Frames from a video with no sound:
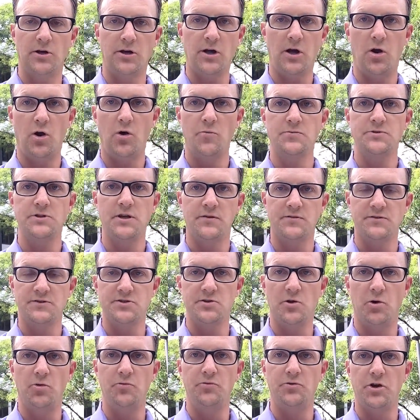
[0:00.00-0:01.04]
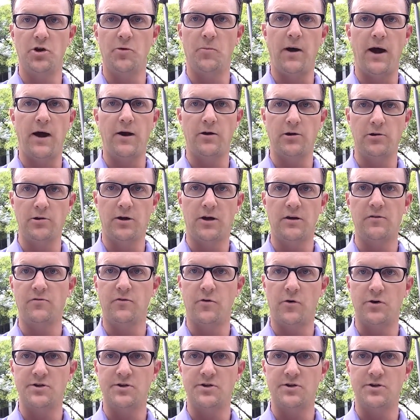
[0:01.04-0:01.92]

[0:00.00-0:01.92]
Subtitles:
Look at homes that have sold nearby. You're looking